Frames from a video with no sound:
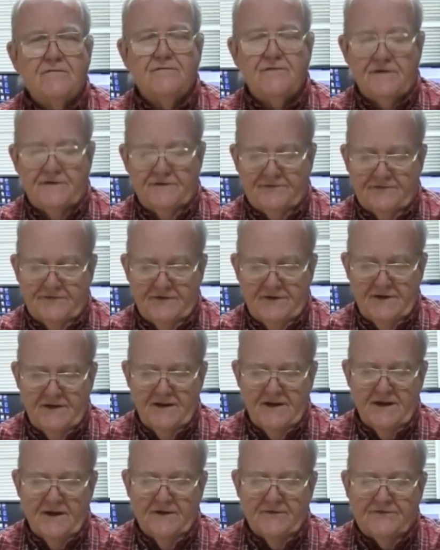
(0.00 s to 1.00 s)
collect
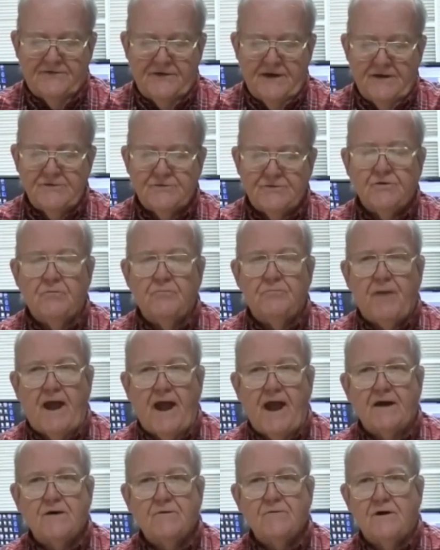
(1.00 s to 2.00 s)
the
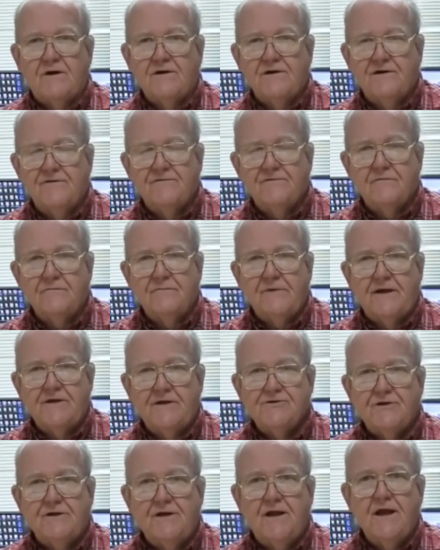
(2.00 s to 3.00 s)
relevant,
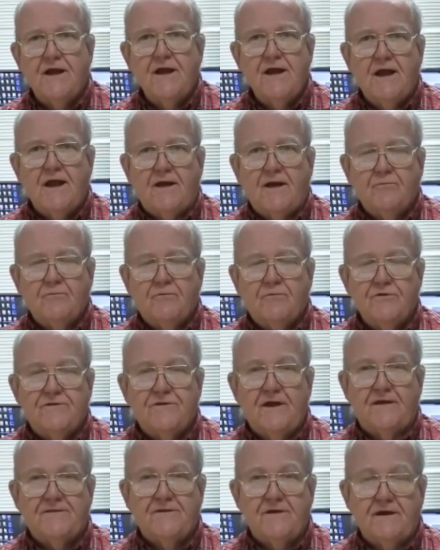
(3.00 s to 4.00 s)
essential
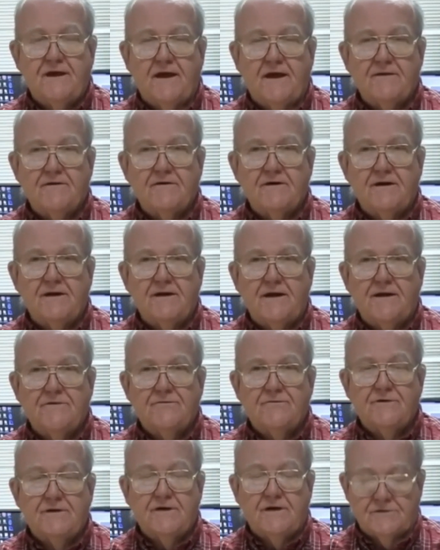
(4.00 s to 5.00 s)
background information
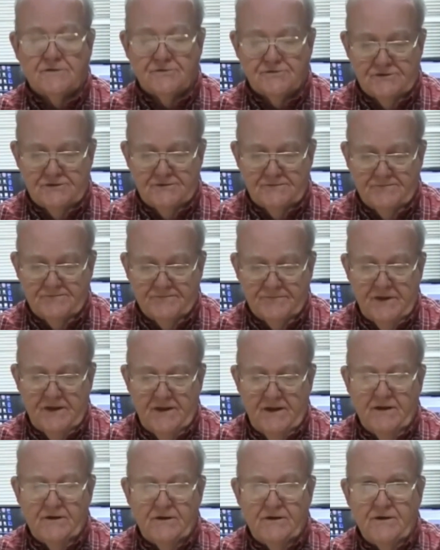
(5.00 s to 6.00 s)
and put that
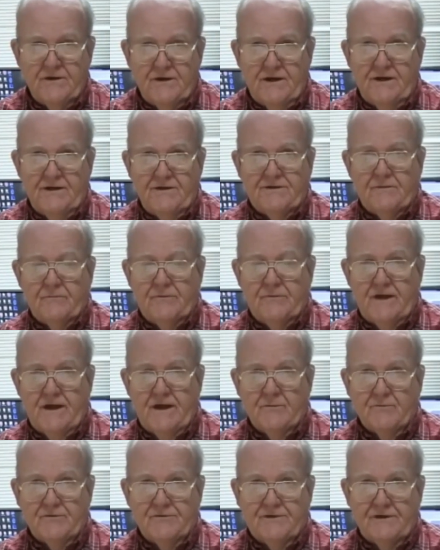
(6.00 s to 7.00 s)
together in the
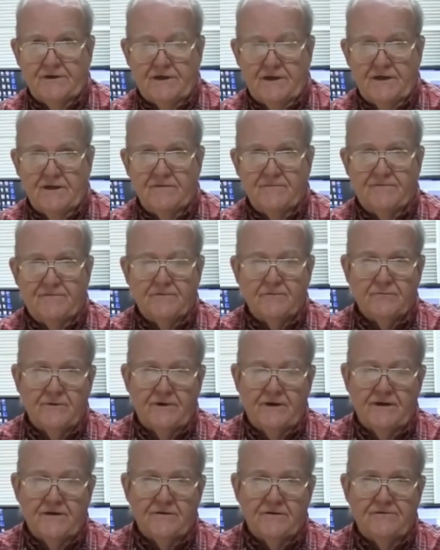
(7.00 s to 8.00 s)
introduction. You
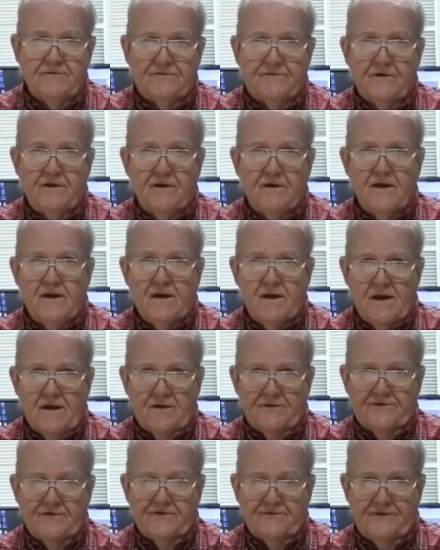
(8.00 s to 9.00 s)
need to be able to
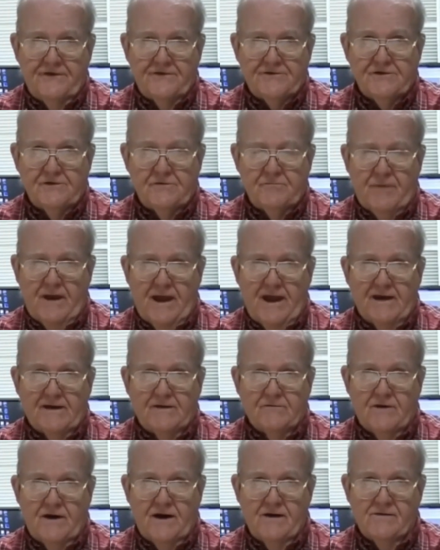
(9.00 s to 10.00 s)
give the
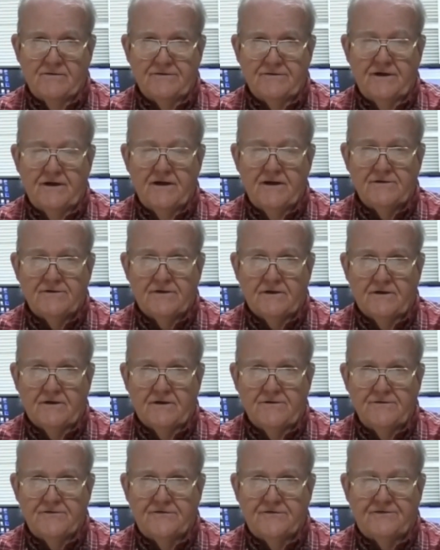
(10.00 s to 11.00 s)
readers a
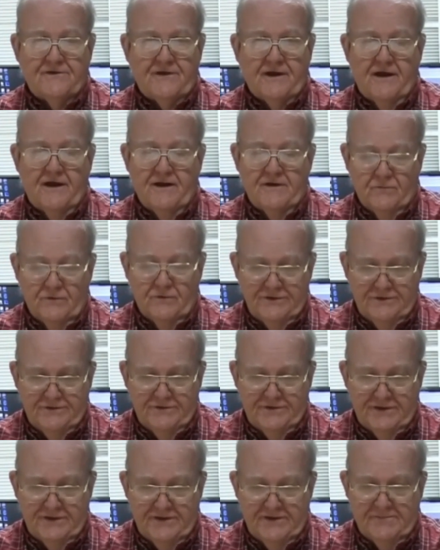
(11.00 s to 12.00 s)
sufficient
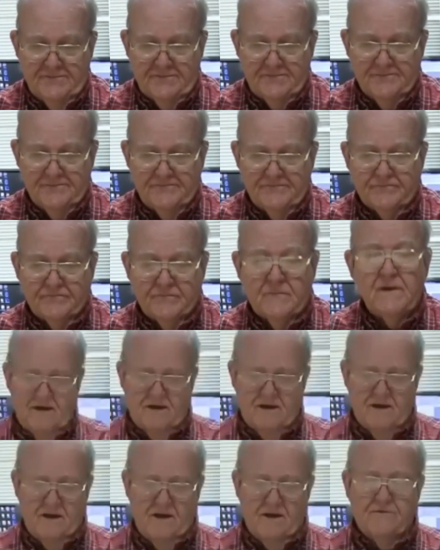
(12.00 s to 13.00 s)
background to
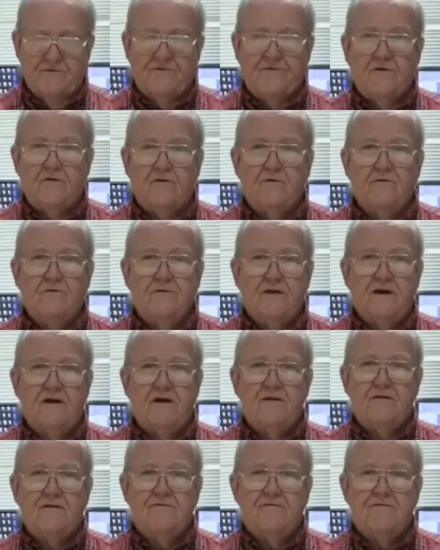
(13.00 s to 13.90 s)
understand what you did.